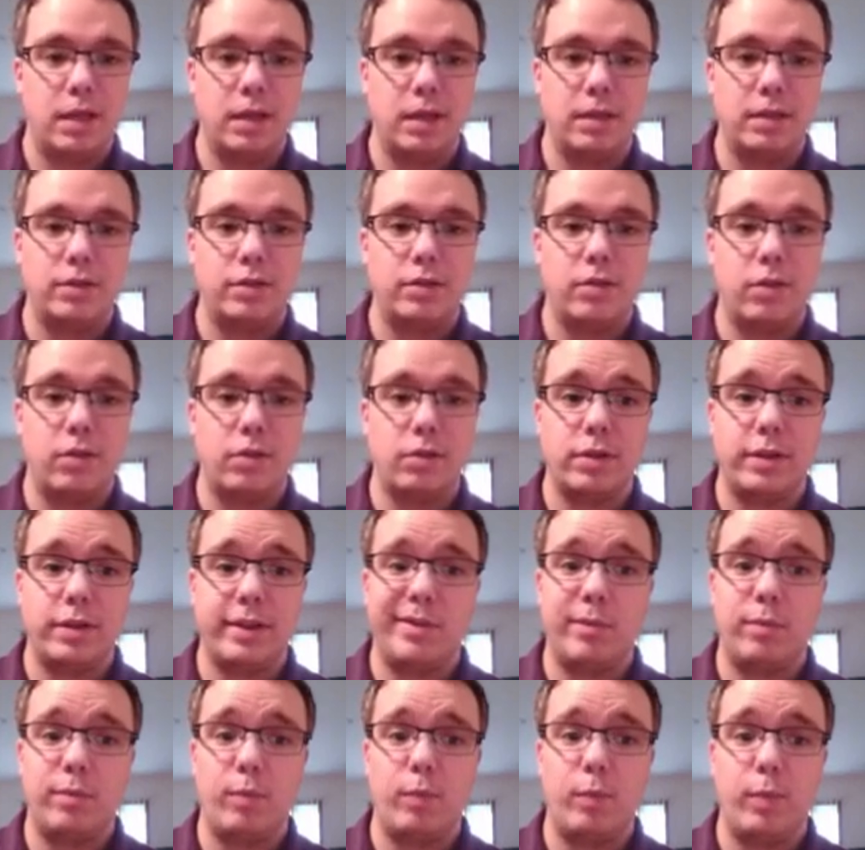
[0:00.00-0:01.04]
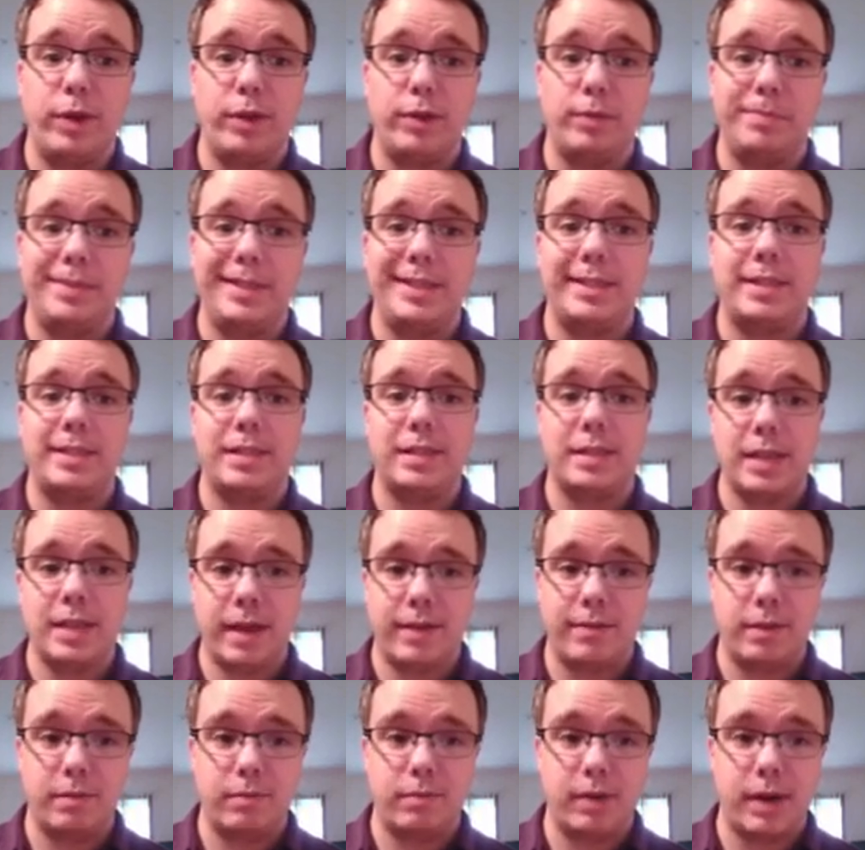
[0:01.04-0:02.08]
In total, there will be
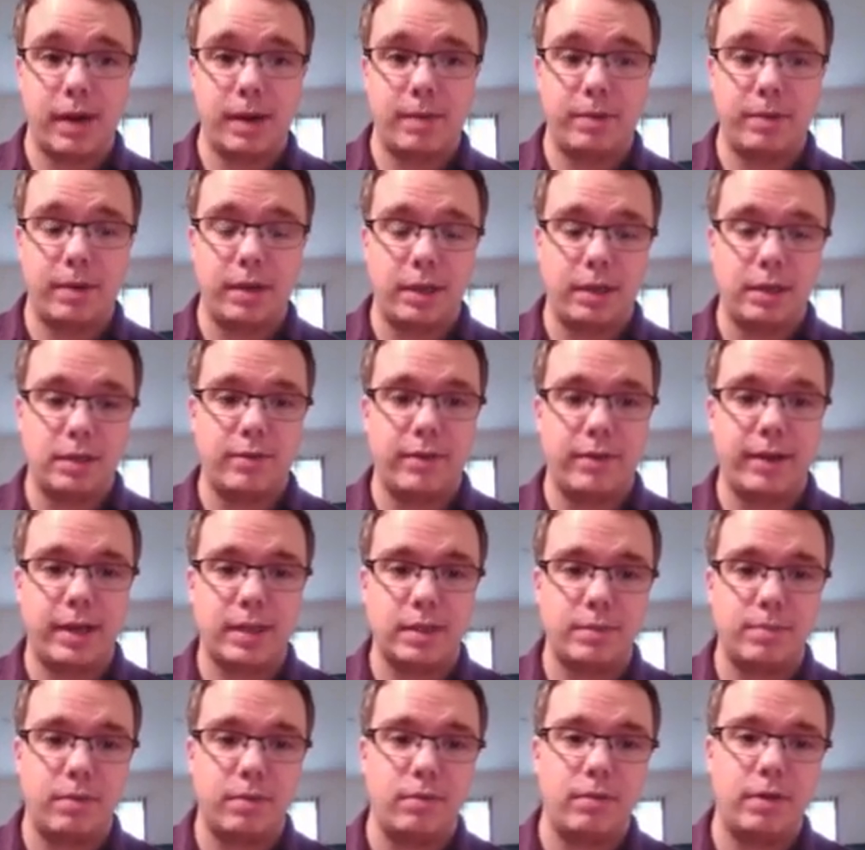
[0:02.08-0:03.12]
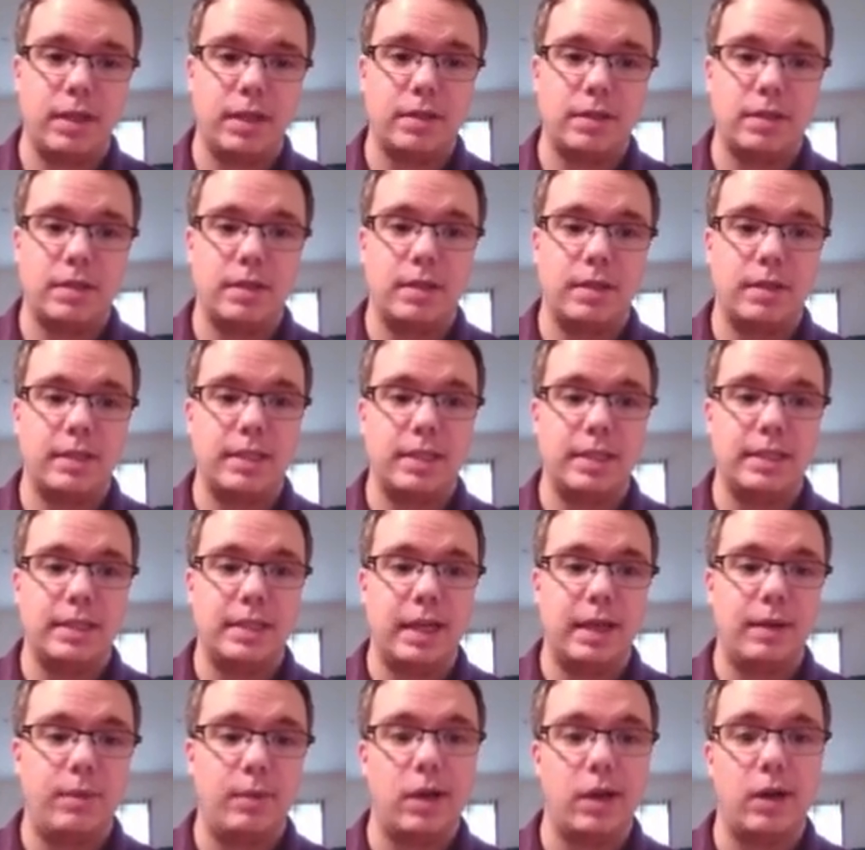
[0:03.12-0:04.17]
7 properties for exponents.
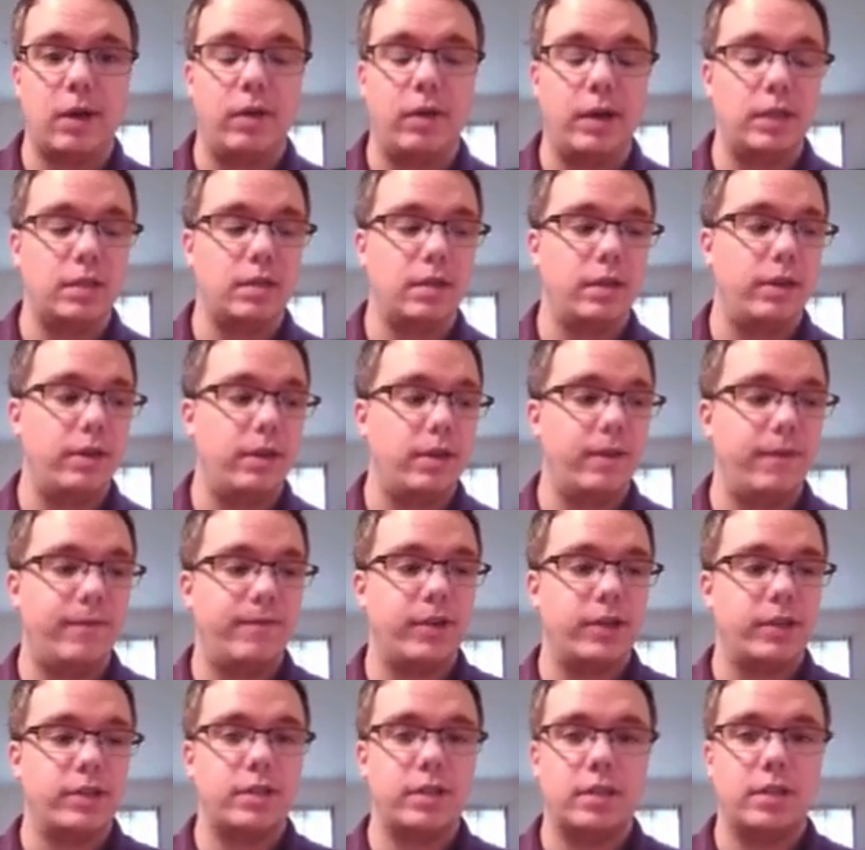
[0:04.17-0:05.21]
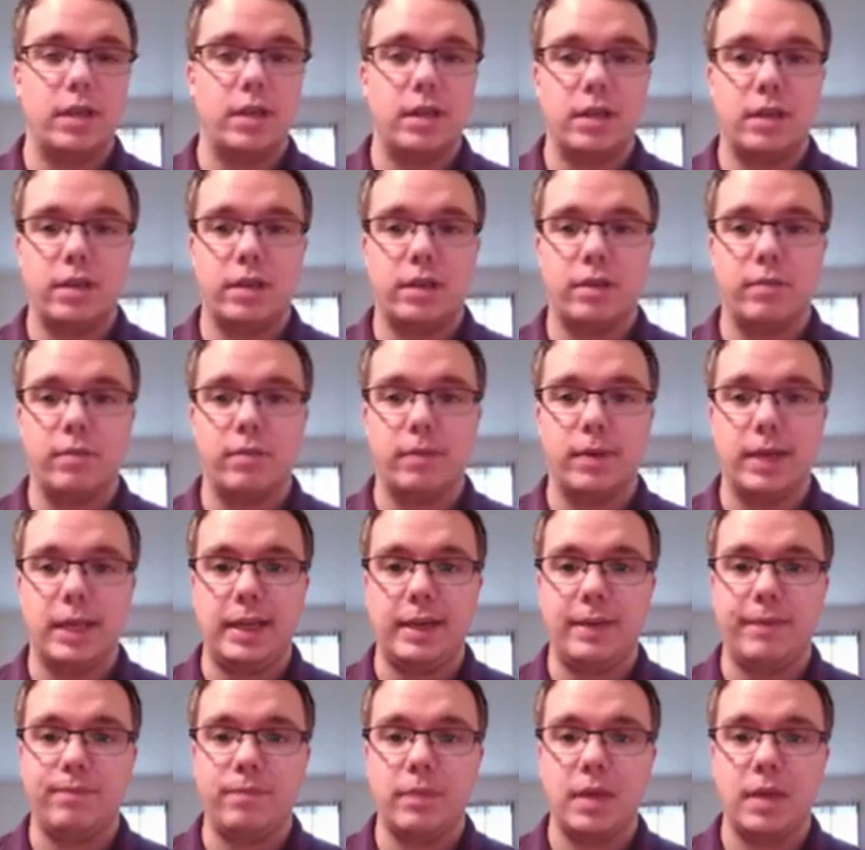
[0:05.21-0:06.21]
Today, we are going to learn the first 3.